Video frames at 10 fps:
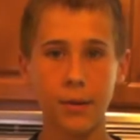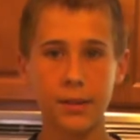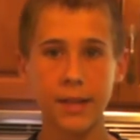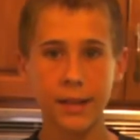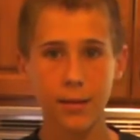
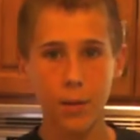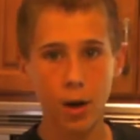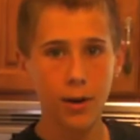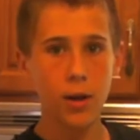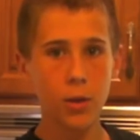stick them
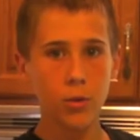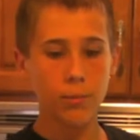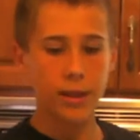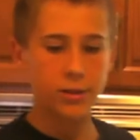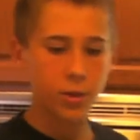on, you want
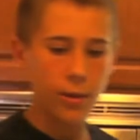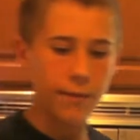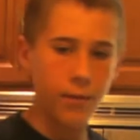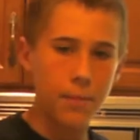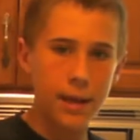to make sure you have
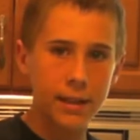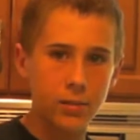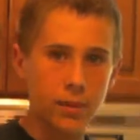a baking